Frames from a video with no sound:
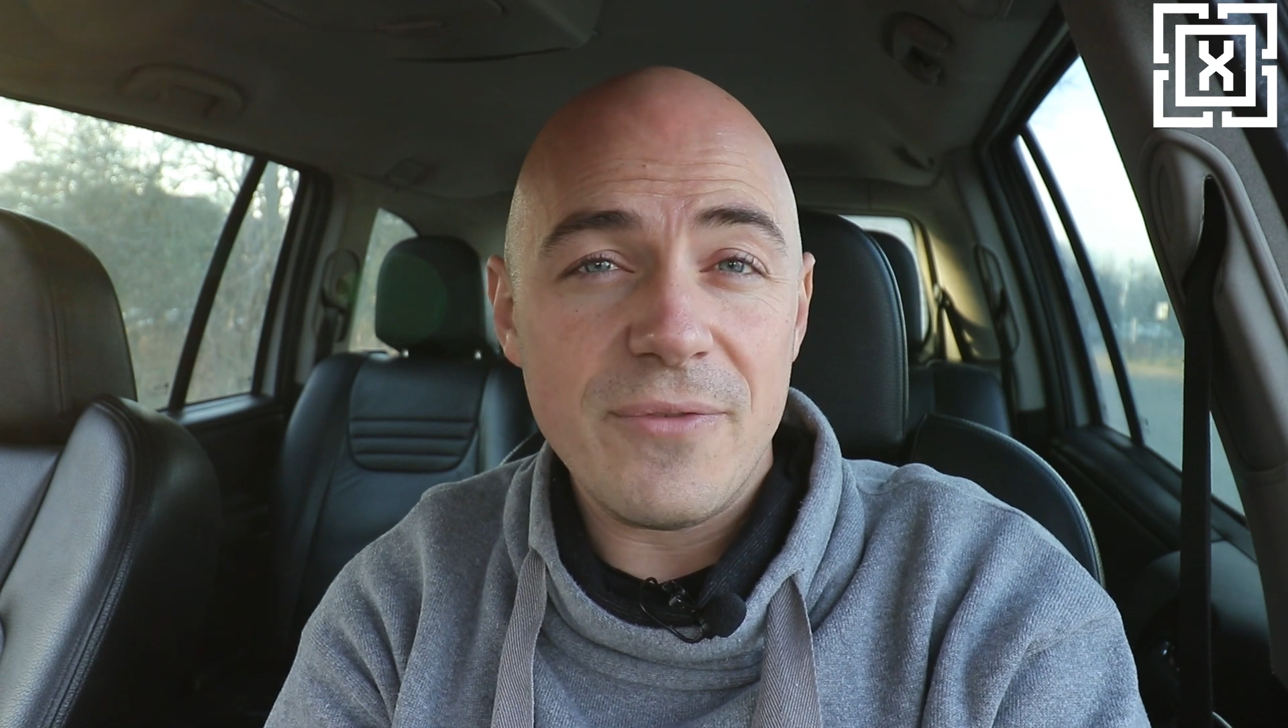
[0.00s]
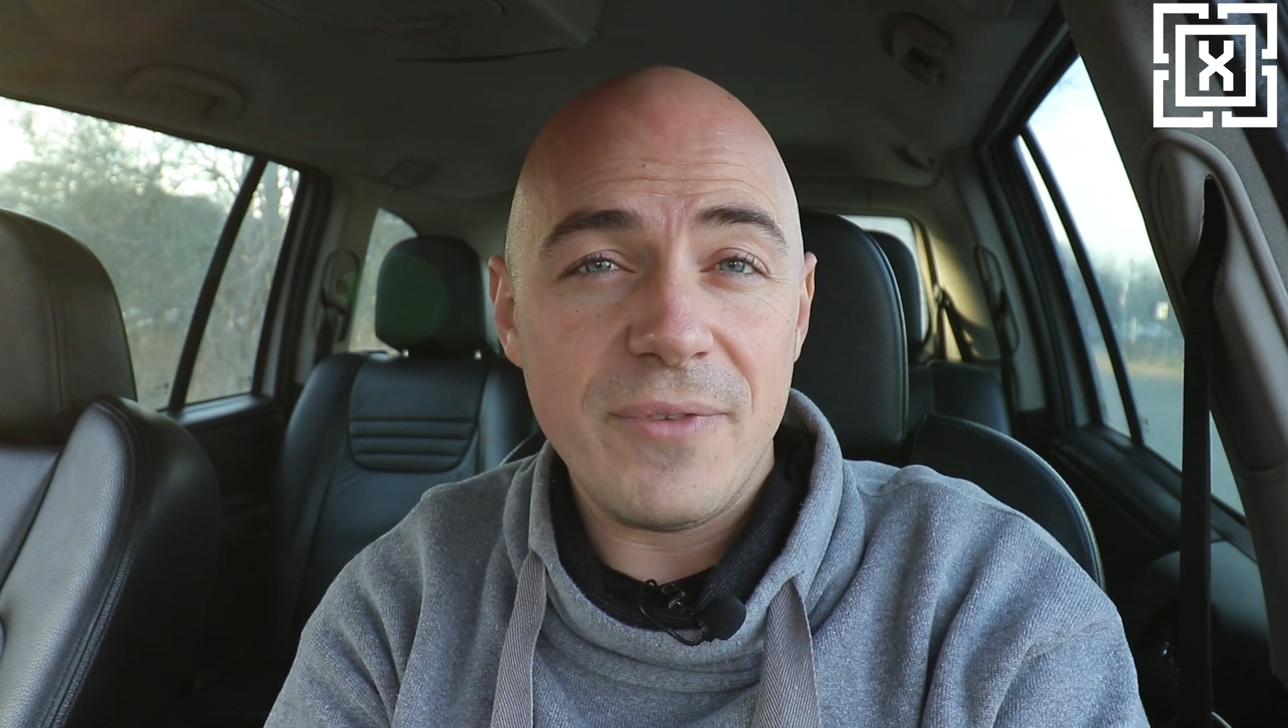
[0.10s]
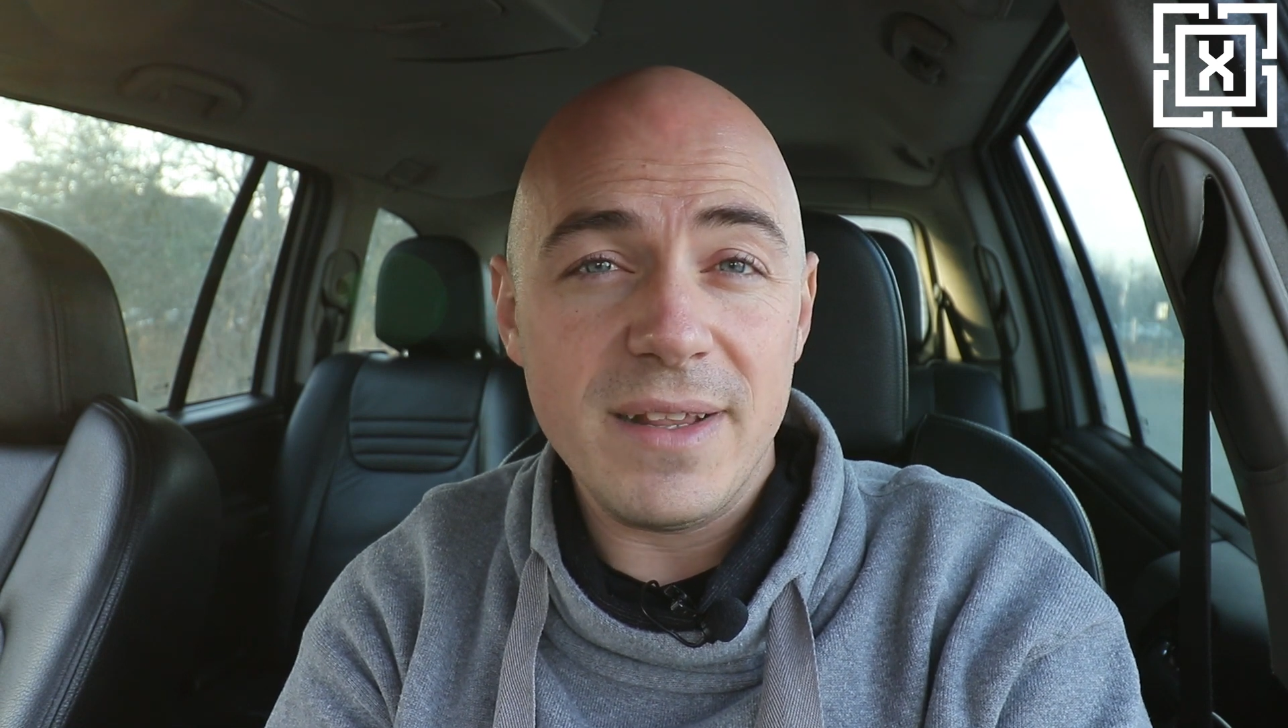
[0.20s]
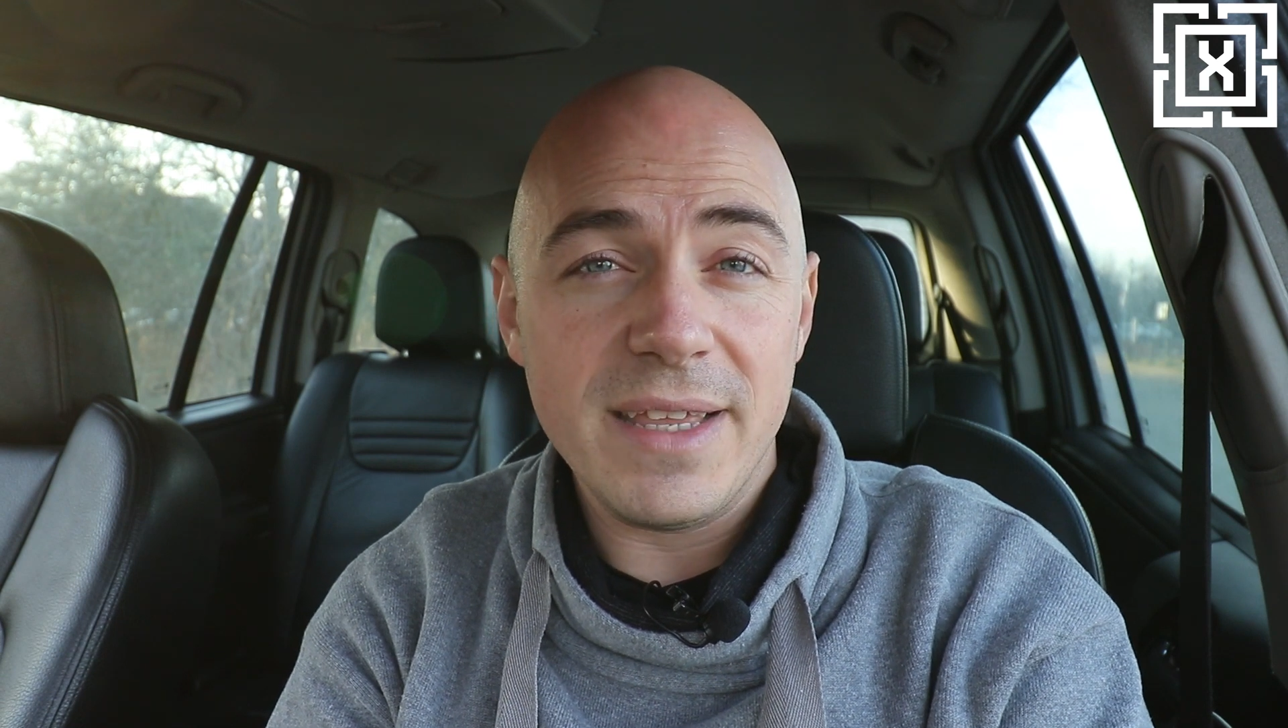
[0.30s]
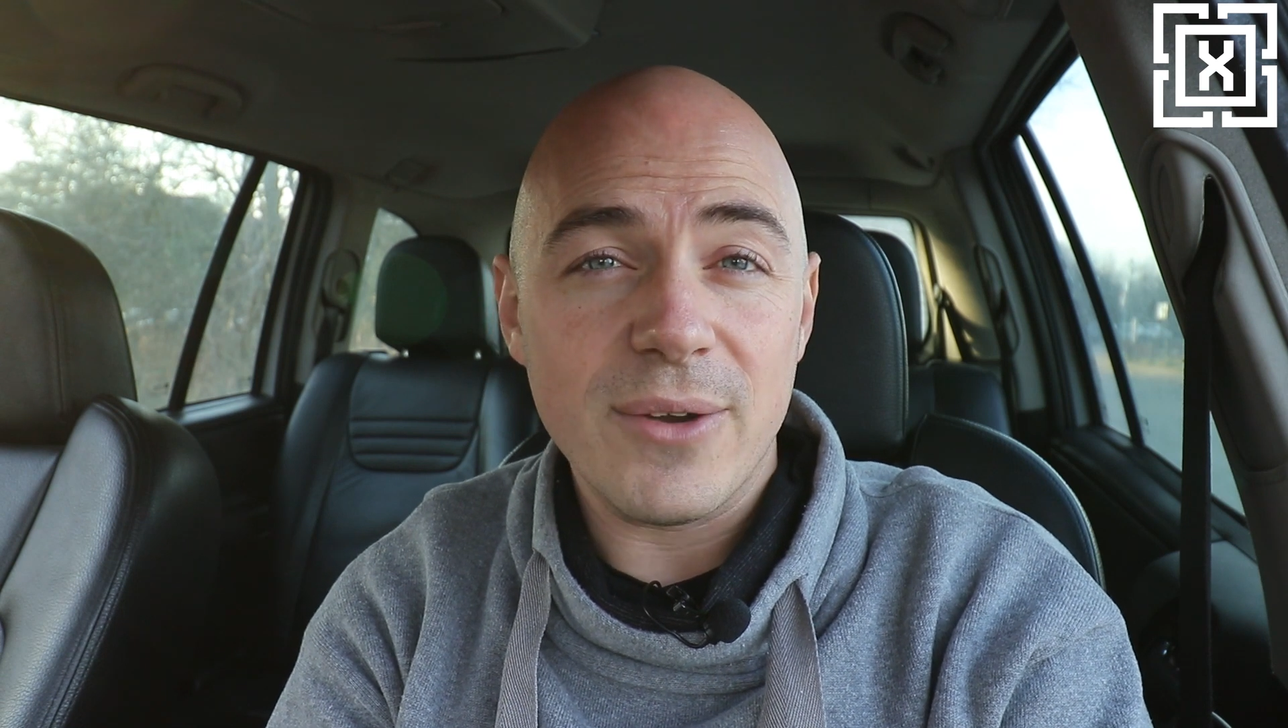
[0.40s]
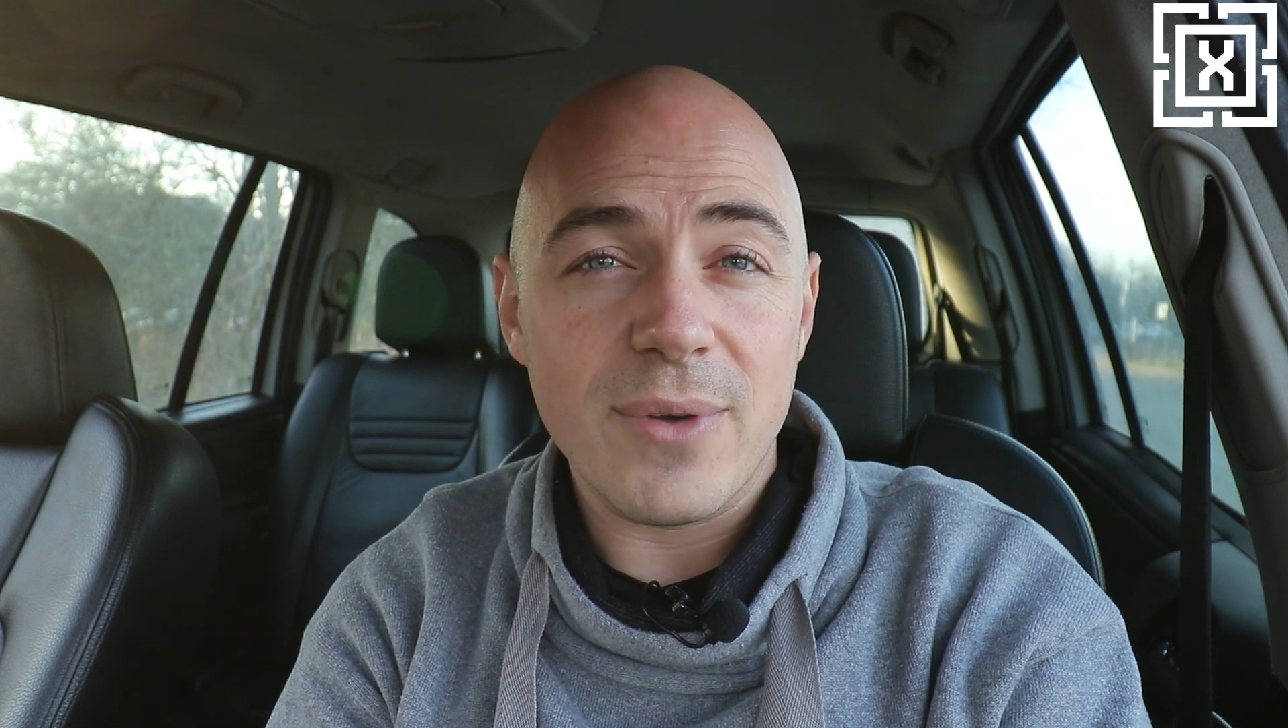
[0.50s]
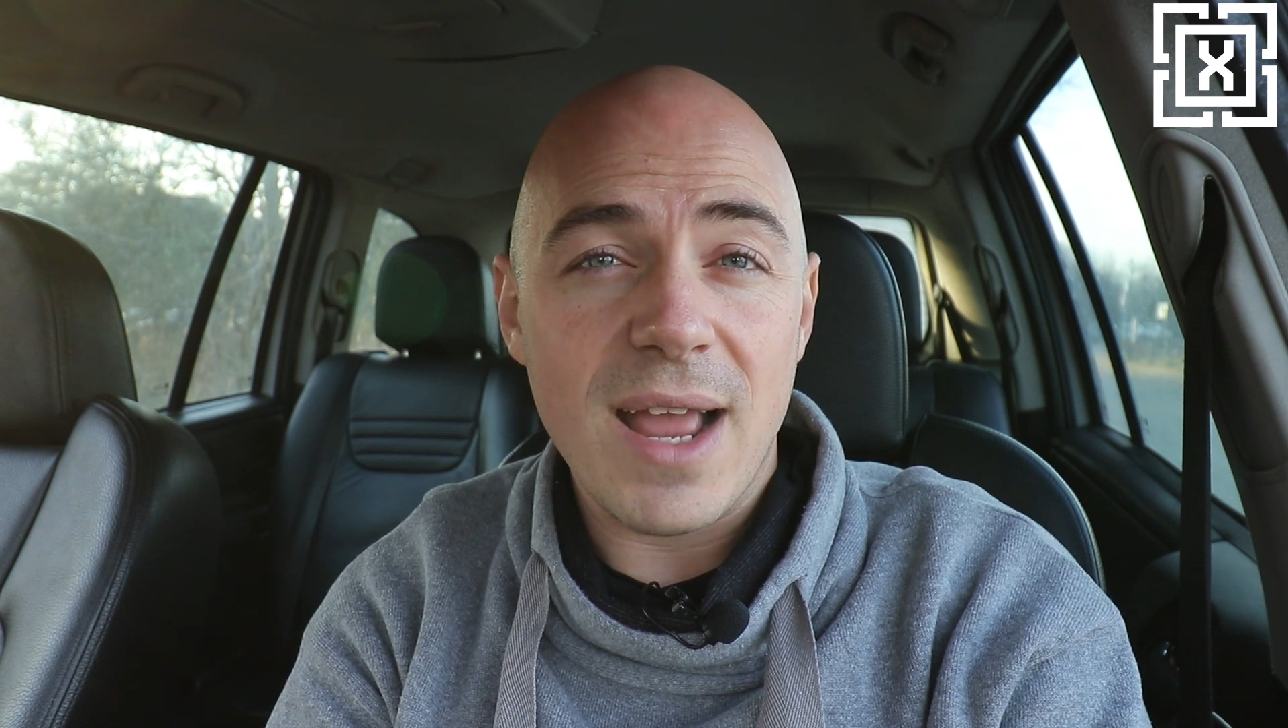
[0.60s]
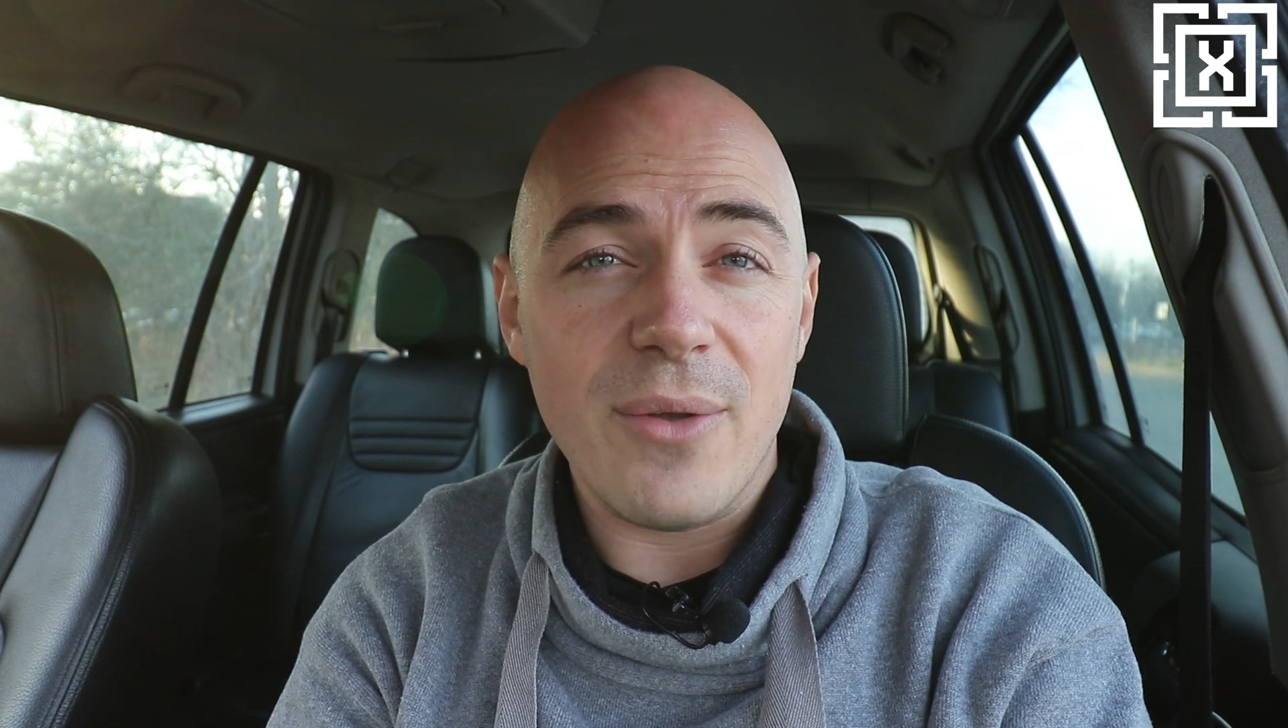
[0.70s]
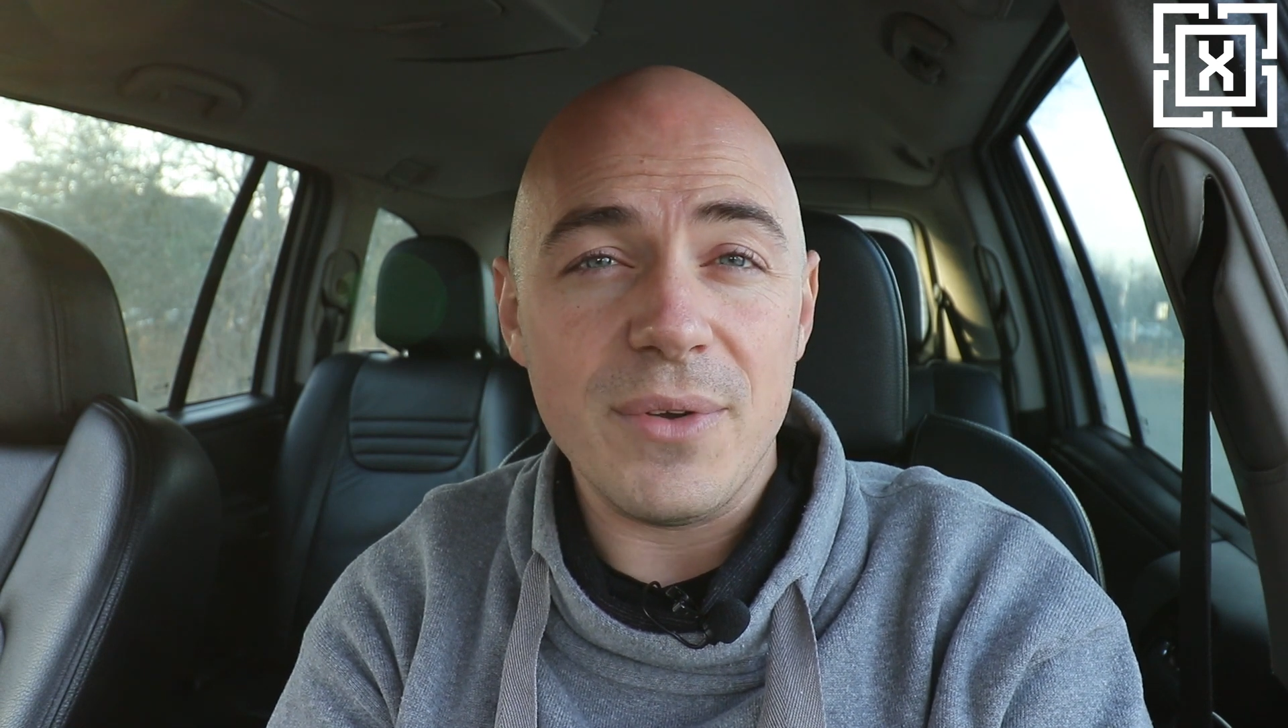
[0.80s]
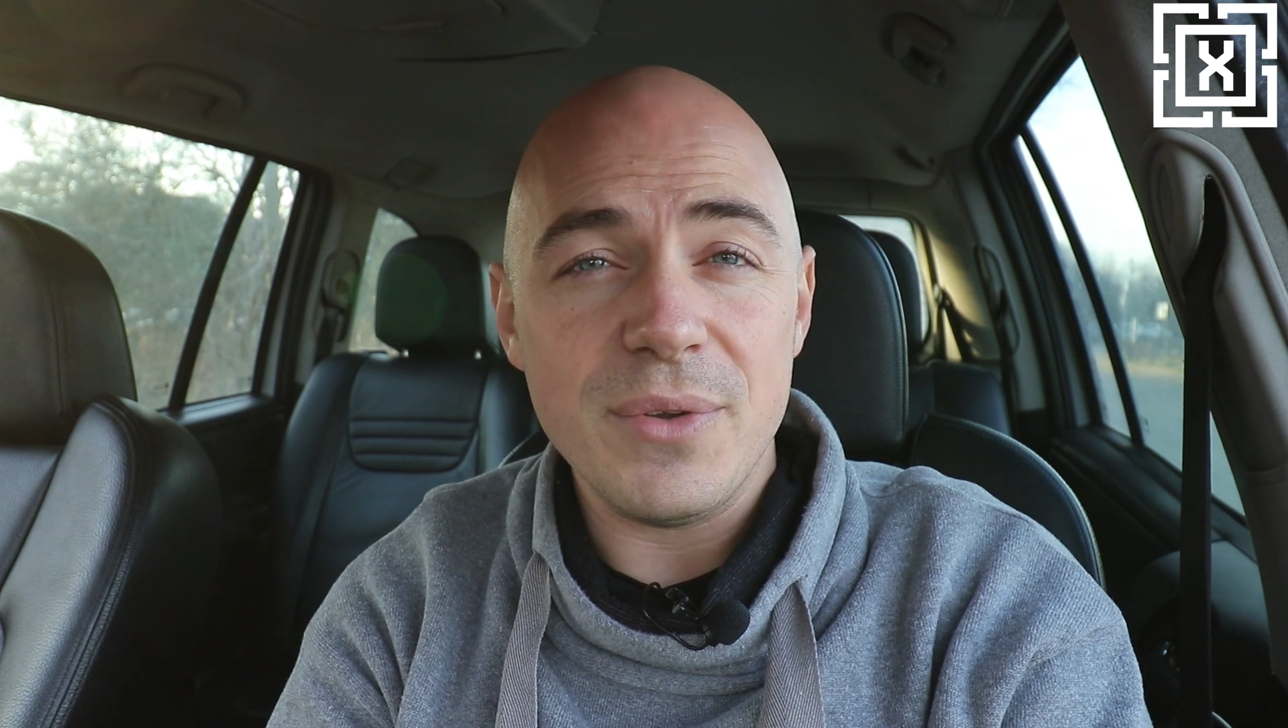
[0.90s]
fiddling
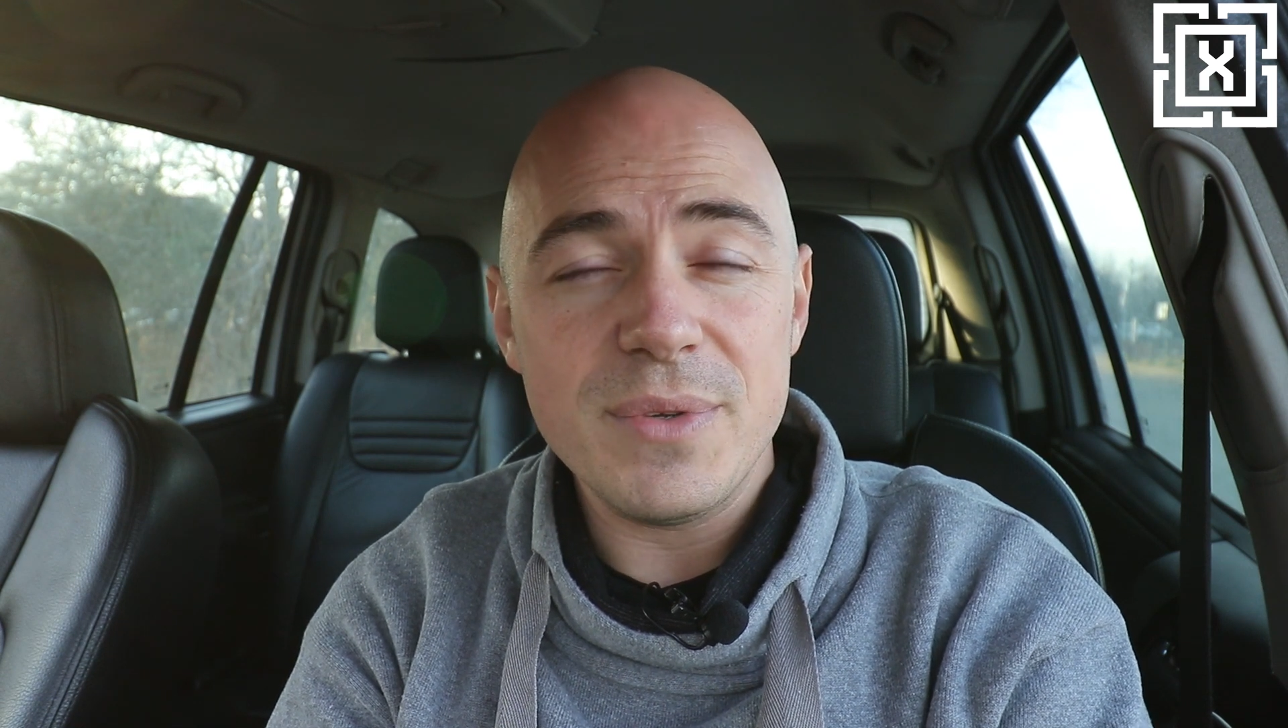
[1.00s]
around.